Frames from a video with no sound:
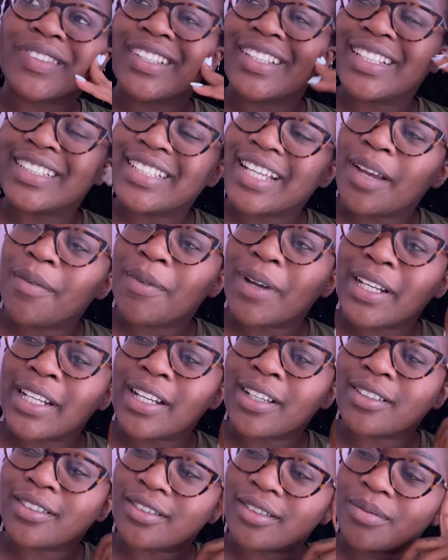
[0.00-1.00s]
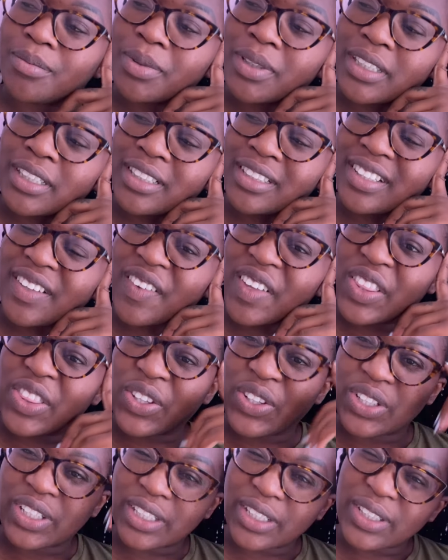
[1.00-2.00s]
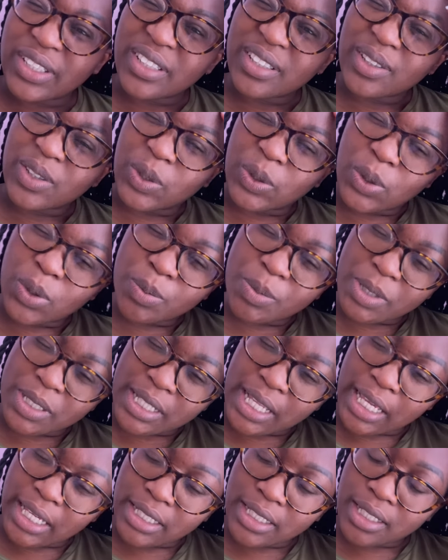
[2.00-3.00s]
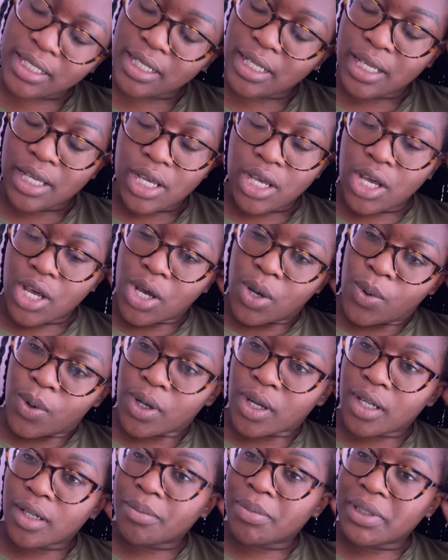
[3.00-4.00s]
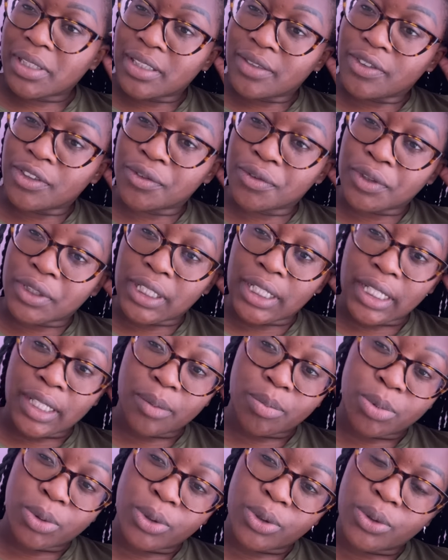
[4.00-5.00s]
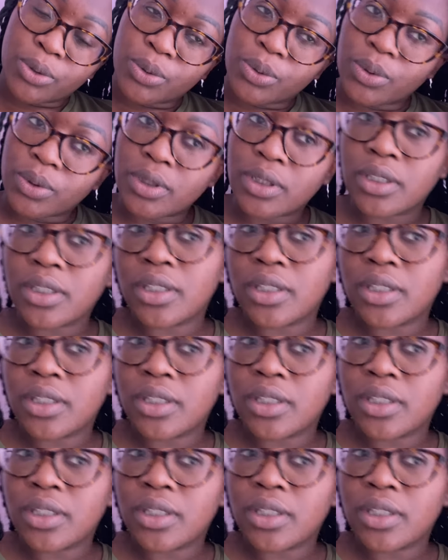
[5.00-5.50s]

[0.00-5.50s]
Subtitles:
time right now should be 7:30 or almost 8. We're going to be leaving for the airport soon.